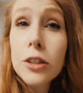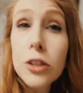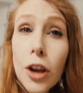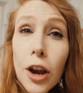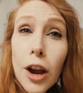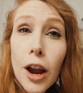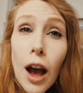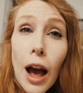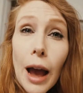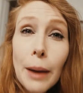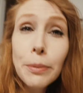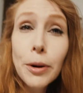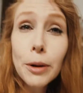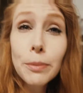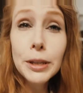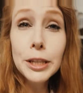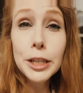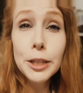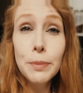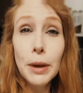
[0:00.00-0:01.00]
So I
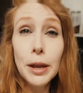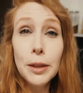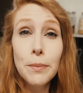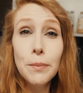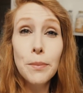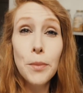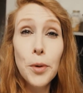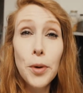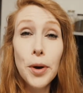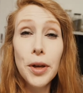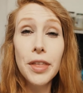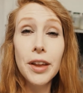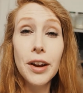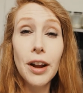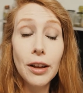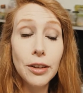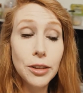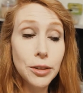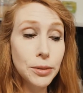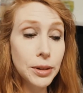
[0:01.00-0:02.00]
probably spent more than
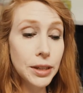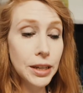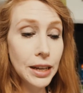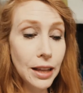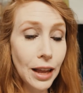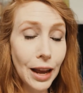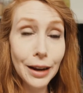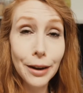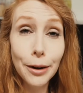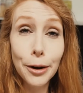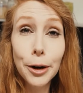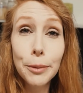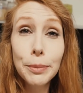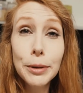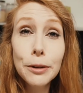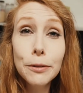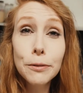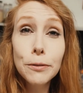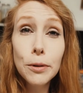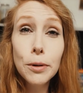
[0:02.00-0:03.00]
I was really like
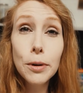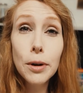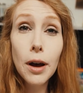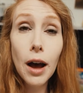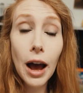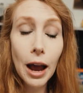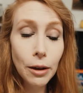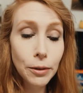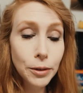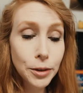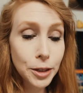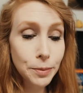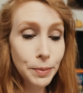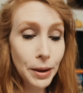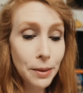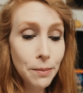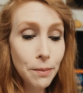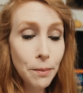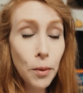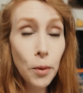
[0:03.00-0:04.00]
hoping for. I would
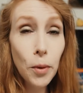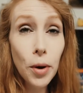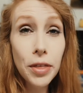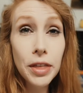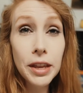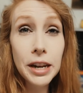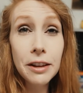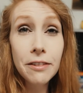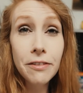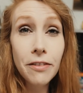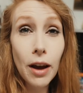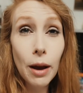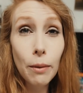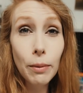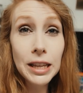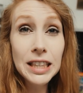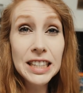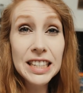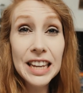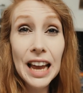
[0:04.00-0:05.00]
spend more than if I
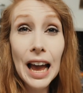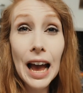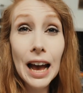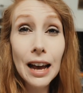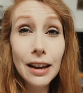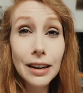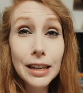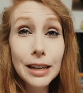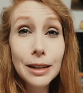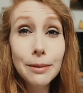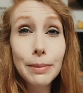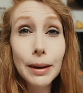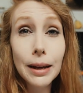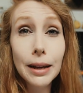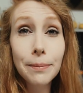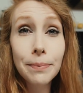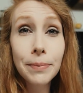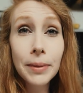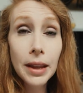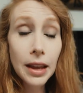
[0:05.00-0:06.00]
went to Aldi,
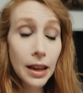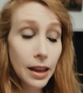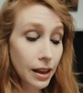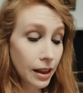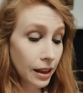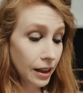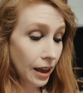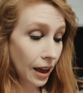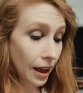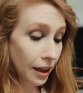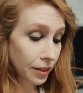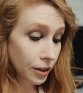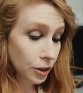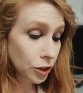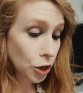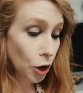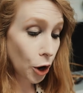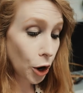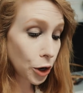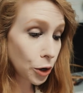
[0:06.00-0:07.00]
but yeah, the
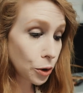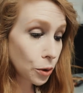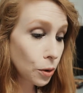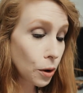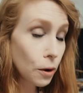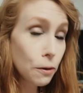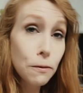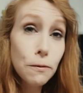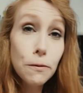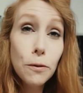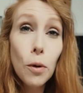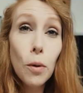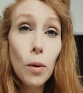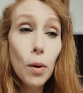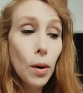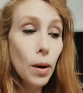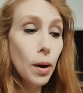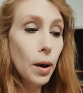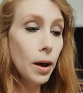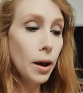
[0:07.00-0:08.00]
total
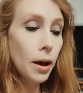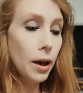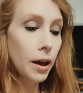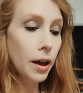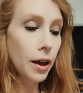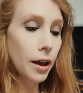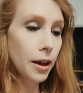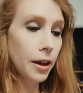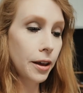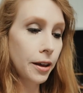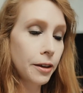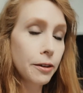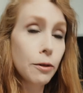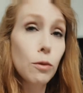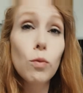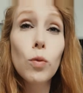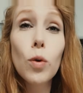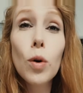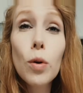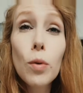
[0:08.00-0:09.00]
for
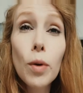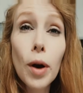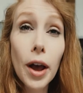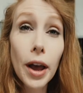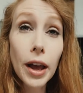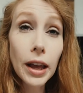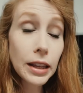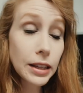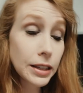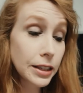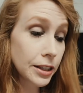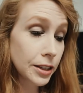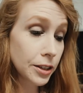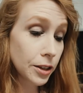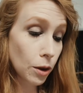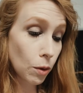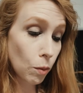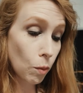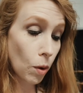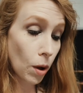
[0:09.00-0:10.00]
Woolworths
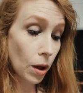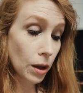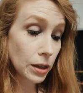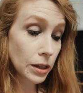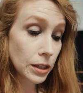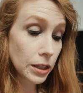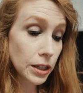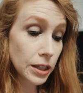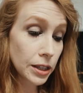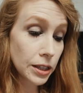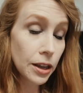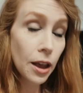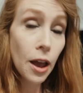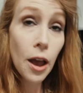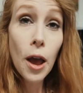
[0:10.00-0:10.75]
was